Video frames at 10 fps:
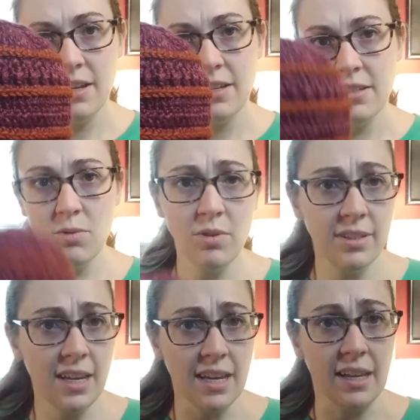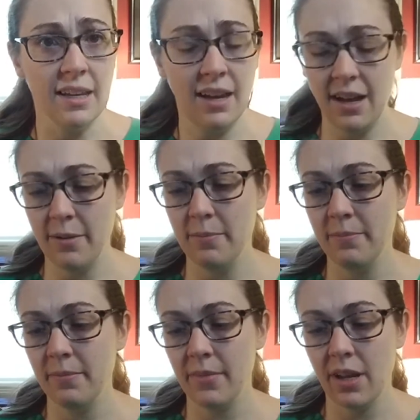So we'll see. I
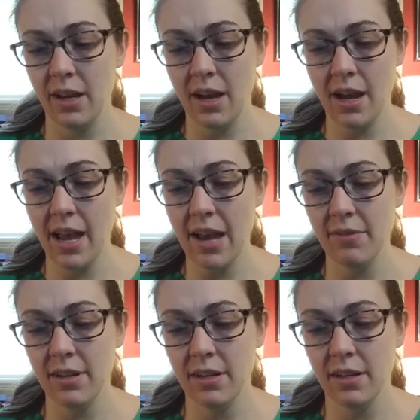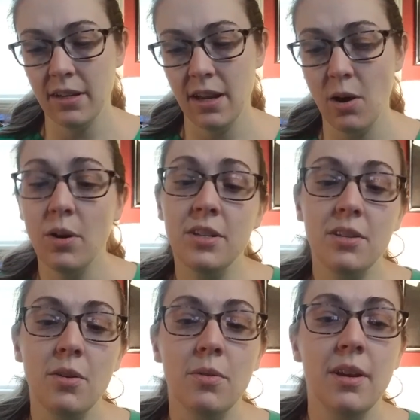haven't... Oh, and
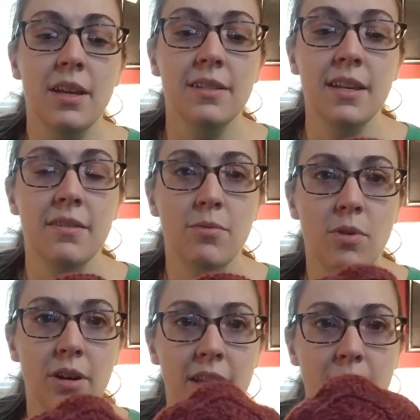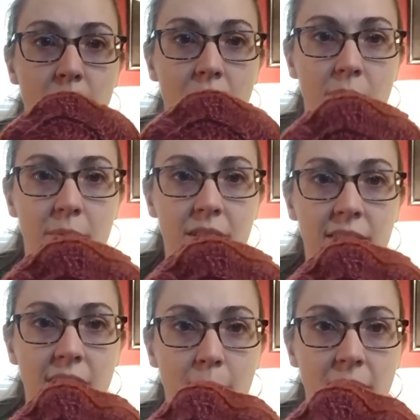so instead of working the pom-pom in the
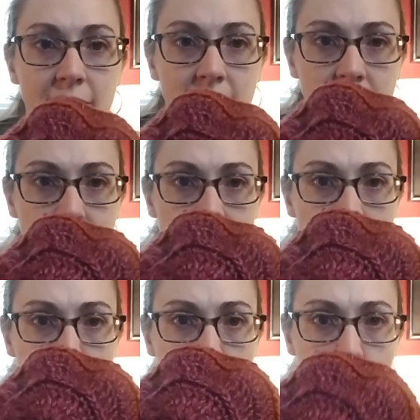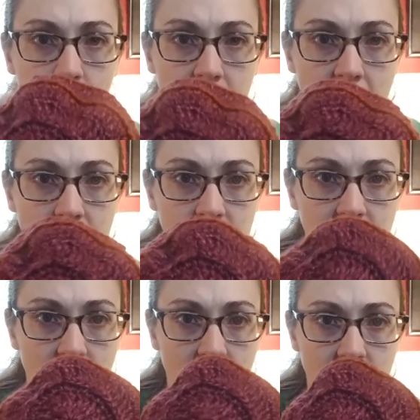top, I cinched the top hole down,
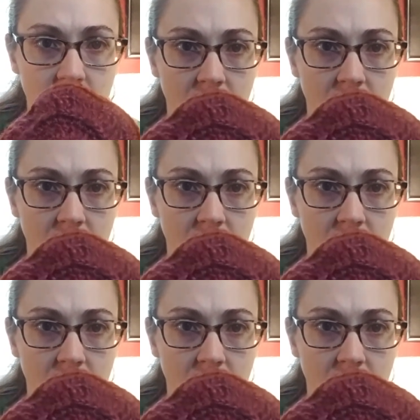so